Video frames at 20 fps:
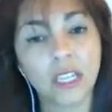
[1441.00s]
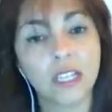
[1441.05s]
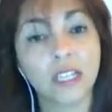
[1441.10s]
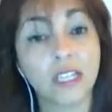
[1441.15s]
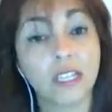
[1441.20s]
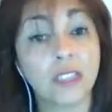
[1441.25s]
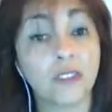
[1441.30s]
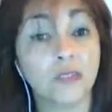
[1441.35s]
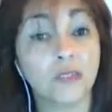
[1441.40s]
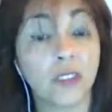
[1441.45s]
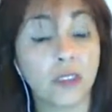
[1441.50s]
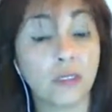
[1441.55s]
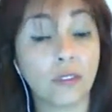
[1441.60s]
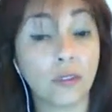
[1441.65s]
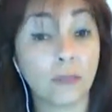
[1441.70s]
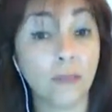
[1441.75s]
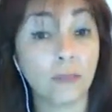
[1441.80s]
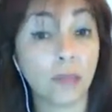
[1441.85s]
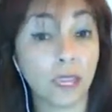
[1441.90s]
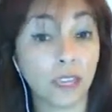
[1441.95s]
It's
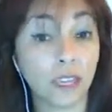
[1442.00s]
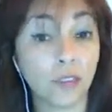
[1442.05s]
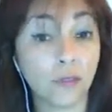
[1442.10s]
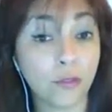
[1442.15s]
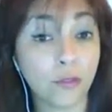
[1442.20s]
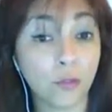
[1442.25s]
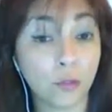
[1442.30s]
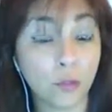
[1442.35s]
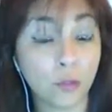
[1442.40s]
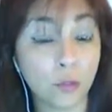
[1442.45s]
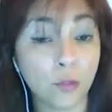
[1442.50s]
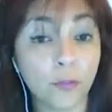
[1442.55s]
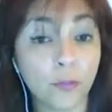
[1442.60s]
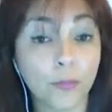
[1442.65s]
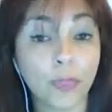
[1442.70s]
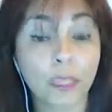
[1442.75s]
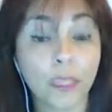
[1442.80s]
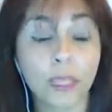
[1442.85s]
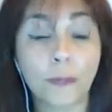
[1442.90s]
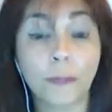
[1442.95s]
very painful.
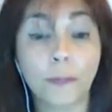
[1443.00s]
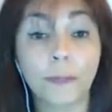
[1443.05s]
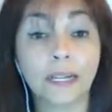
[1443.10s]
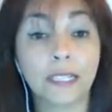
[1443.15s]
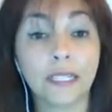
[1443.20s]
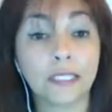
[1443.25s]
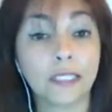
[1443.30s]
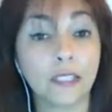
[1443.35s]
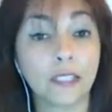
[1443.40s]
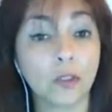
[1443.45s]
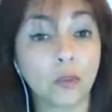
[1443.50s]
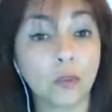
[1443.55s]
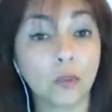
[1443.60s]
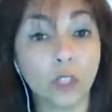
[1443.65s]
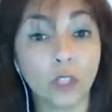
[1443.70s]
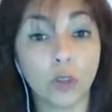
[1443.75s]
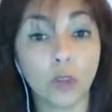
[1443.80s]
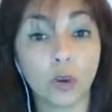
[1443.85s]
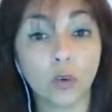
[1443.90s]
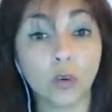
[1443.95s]
But
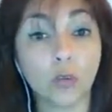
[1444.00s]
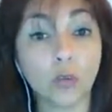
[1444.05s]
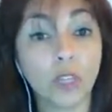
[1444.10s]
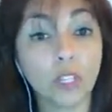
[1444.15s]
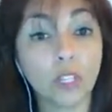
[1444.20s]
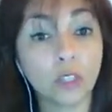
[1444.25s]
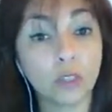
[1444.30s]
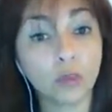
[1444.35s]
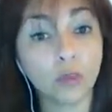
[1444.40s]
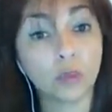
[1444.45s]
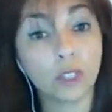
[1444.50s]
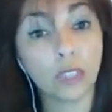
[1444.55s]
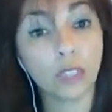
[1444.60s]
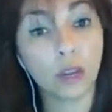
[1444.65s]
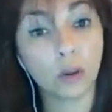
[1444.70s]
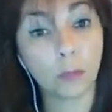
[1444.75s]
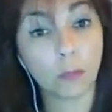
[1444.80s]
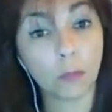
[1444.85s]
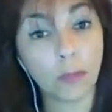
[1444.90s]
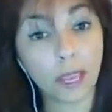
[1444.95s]
we know we are doing
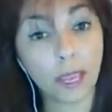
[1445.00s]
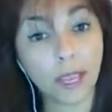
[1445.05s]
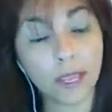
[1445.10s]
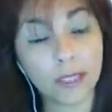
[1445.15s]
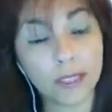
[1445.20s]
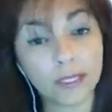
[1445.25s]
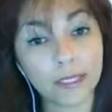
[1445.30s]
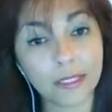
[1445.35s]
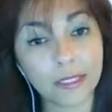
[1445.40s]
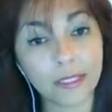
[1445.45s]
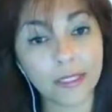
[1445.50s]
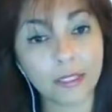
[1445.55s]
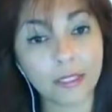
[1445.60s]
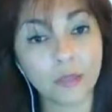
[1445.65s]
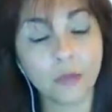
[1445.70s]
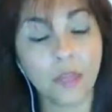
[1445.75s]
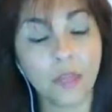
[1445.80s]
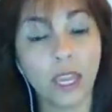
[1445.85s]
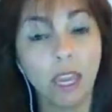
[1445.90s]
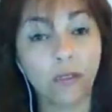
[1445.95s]
our best.
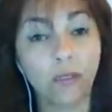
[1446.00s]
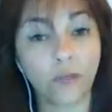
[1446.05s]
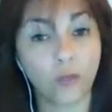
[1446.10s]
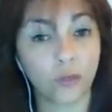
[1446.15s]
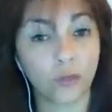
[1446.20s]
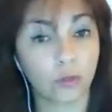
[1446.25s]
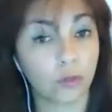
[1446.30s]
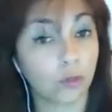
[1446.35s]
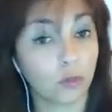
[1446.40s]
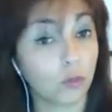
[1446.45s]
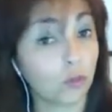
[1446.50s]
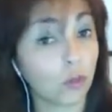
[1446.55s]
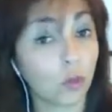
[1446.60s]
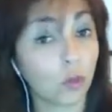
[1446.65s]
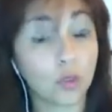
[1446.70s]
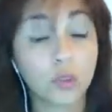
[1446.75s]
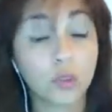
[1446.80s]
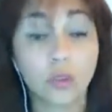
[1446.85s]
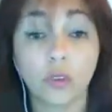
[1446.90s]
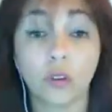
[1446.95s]
We have to
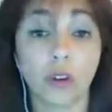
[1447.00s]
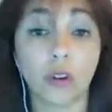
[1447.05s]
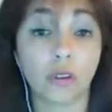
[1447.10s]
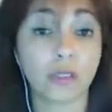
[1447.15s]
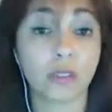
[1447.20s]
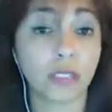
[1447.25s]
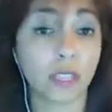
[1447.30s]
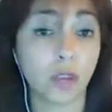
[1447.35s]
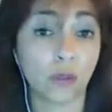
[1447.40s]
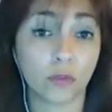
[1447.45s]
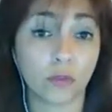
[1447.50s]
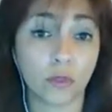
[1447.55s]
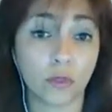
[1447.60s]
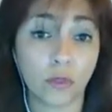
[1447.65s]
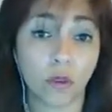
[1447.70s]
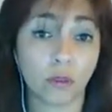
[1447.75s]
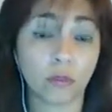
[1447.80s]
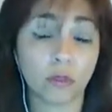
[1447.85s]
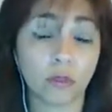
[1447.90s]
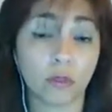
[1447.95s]
control ourselves
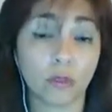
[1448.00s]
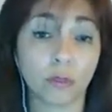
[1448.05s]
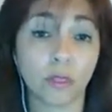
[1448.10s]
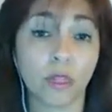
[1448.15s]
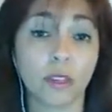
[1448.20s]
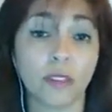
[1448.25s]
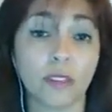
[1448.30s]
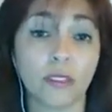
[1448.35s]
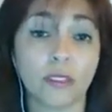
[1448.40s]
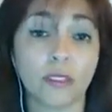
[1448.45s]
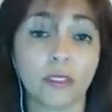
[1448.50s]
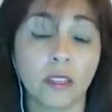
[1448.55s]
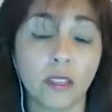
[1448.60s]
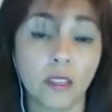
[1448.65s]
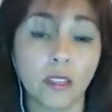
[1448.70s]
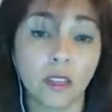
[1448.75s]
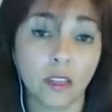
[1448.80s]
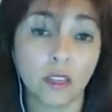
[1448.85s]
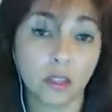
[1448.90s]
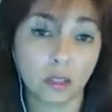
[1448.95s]
also, because,
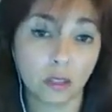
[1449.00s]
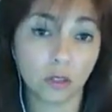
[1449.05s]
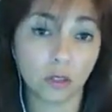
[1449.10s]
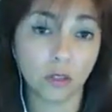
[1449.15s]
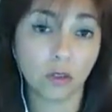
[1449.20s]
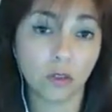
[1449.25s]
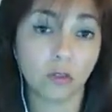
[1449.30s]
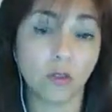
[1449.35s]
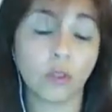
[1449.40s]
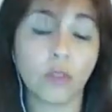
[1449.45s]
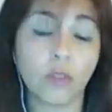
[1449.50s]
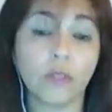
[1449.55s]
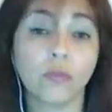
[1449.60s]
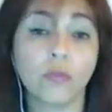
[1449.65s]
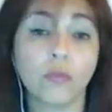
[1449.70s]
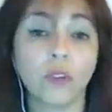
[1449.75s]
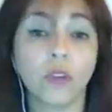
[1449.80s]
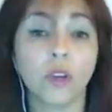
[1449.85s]
you know, if